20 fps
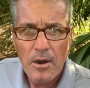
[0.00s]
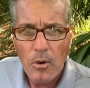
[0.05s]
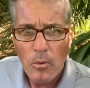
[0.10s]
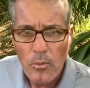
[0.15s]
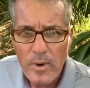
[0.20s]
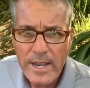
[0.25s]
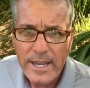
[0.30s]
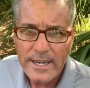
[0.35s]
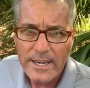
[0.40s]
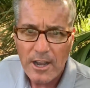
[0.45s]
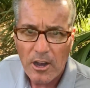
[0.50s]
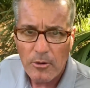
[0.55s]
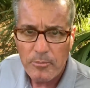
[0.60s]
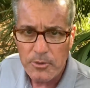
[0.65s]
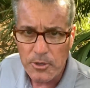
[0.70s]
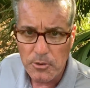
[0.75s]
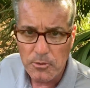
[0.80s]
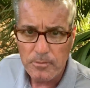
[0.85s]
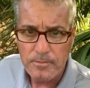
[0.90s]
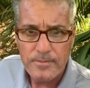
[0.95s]
We can help
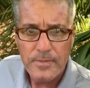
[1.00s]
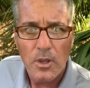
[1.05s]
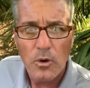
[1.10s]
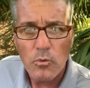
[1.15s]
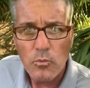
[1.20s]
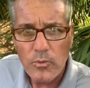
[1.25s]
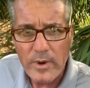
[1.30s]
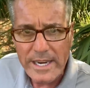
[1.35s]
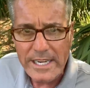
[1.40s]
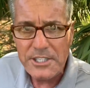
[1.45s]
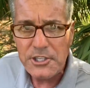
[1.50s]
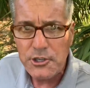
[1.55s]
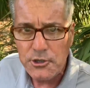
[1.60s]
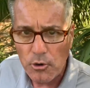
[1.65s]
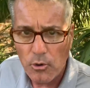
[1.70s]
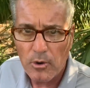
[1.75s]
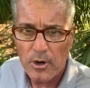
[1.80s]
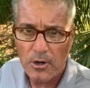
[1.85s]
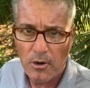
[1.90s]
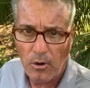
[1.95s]
you reach
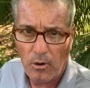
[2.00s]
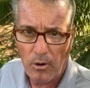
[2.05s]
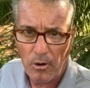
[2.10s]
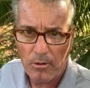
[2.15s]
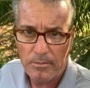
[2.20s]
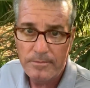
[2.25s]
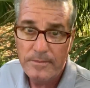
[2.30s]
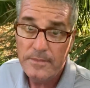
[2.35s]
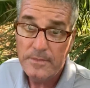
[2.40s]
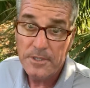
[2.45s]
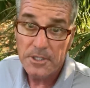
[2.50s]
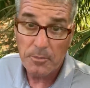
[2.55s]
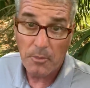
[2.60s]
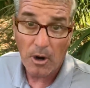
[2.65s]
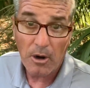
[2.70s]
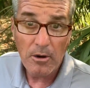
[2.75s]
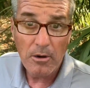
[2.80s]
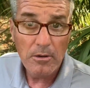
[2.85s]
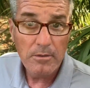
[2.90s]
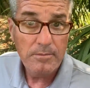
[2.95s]
your goal
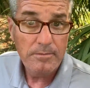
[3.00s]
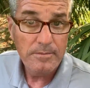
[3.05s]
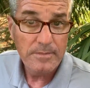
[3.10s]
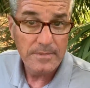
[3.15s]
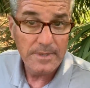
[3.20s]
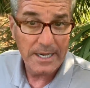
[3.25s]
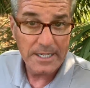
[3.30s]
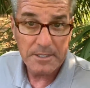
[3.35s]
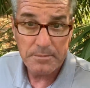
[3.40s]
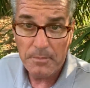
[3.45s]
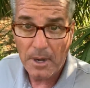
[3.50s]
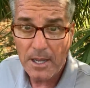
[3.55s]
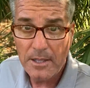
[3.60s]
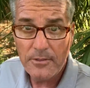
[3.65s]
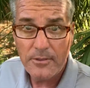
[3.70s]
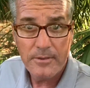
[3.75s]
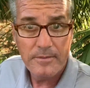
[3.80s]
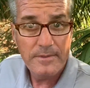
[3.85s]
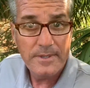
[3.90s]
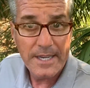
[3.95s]
tomorrow, next
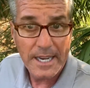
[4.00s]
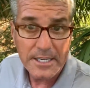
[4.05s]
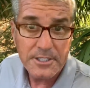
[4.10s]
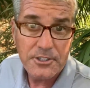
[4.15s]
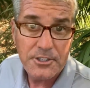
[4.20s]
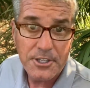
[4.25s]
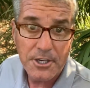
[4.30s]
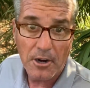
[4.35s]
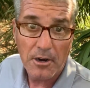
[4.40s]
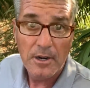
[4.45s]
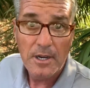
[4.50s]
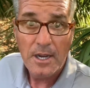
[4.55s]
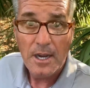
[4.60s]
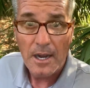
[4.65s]
month, next year,